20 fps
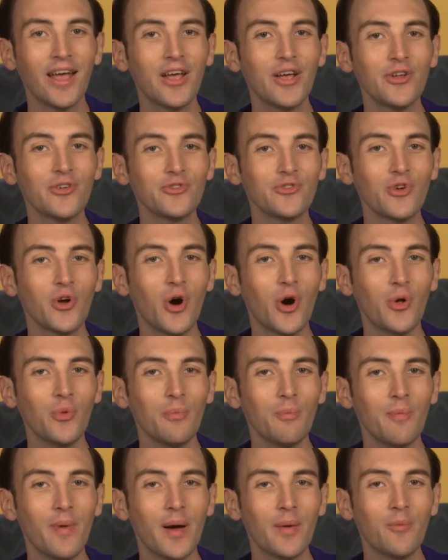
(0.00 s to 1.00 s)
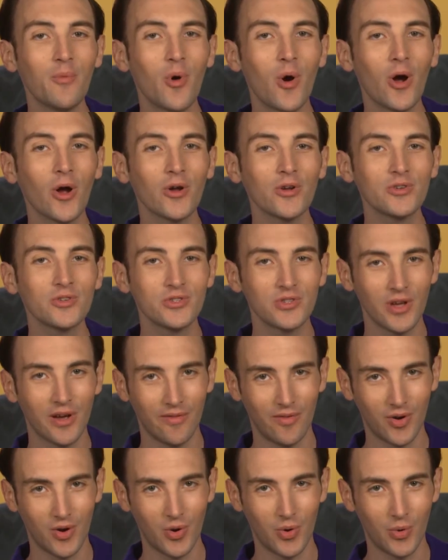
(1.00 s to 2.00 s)
It's called Memoirs
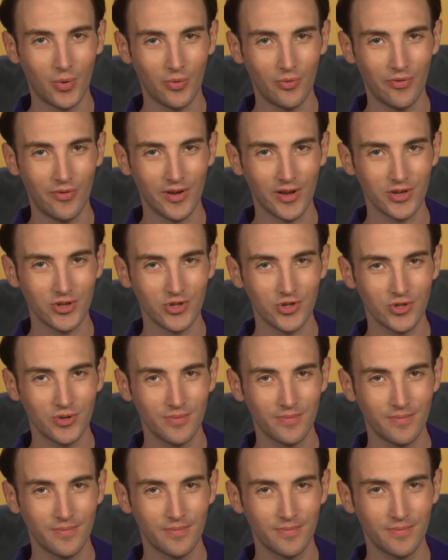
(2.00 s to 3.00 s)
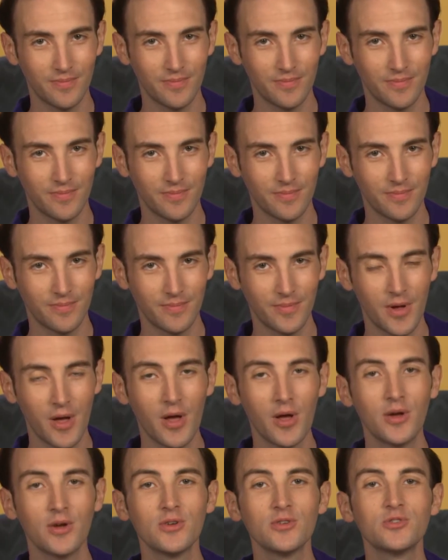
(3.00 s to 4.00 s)
of a Goldfish.
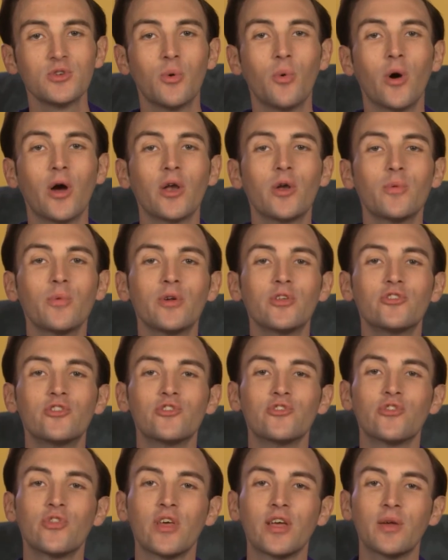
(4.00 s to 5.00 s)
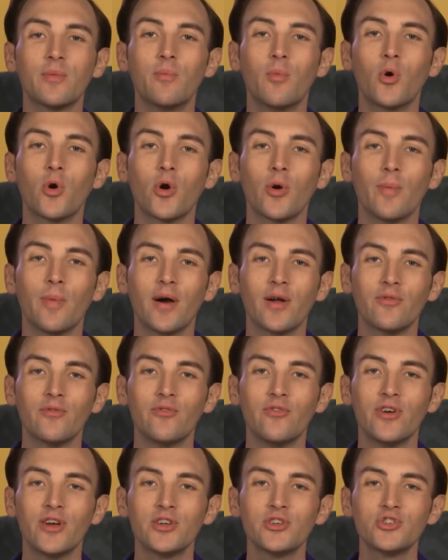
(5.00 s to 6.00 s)
So why don't we just think more about
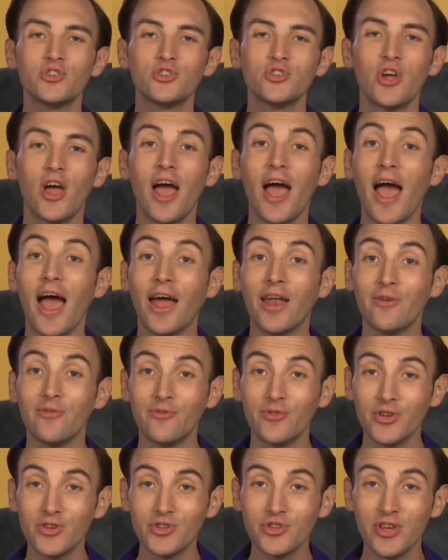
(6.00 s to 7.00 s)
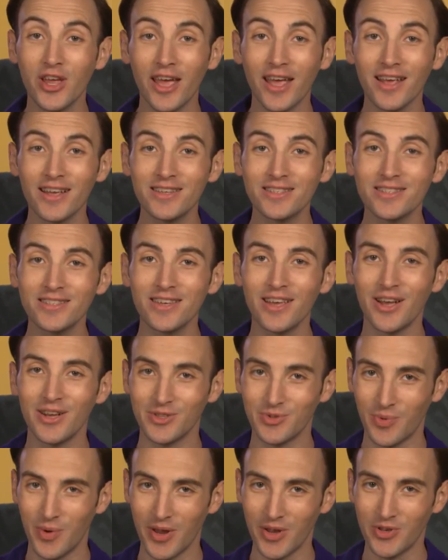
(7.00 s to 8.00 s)
fish and fish tanks
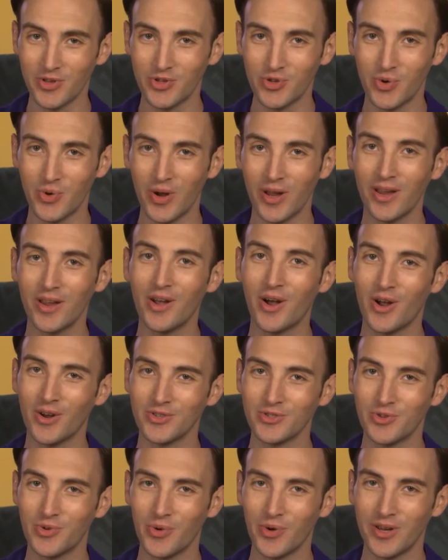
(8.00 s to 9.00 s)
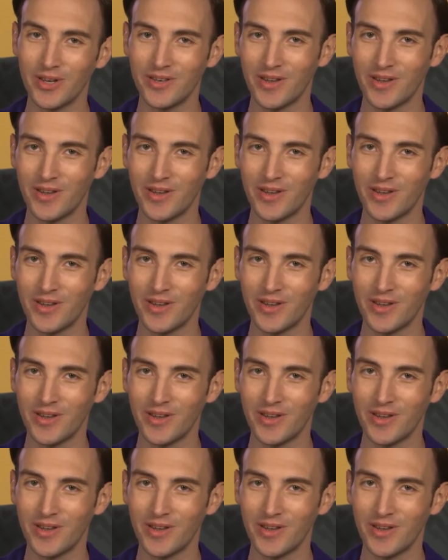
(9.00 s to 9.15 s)
as we enjoy our story